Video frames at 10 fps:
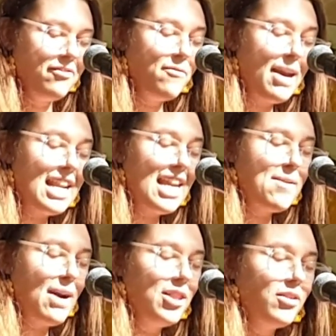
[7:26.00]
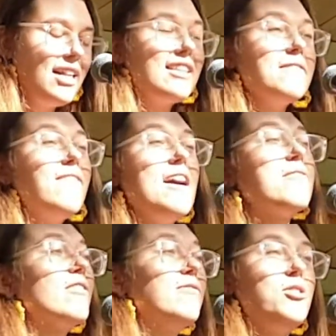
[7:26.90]
For many, it might look like the fight
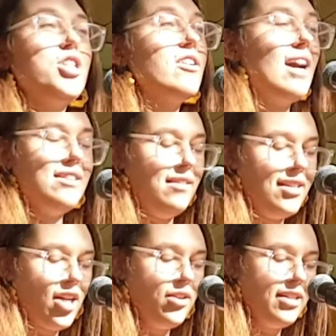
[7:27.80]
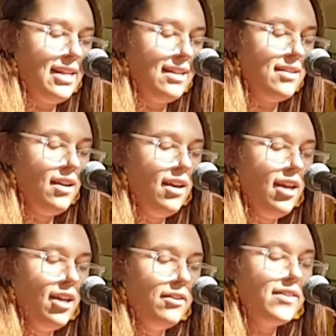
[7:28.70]
for refugee rights on this continent.
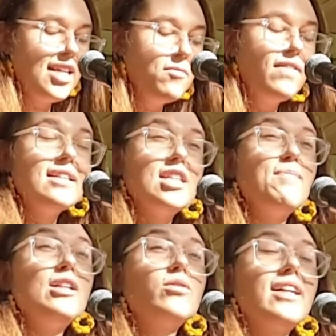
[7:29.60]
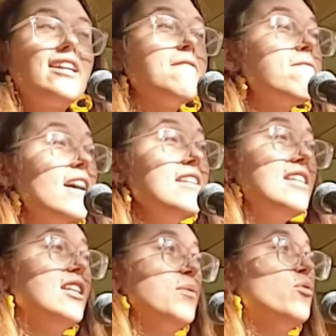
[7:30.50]
For some of us, it might look like
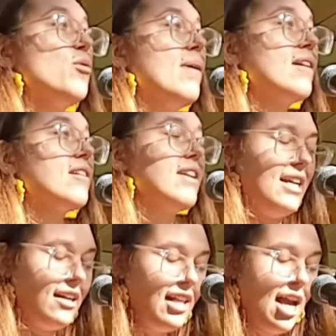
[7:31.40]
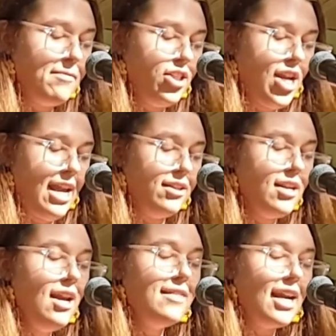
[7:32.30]
confronting the warmongering and climate change
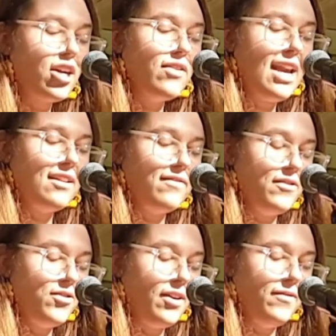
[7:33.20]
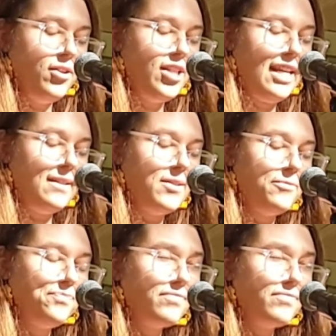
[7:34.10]
that create refugees.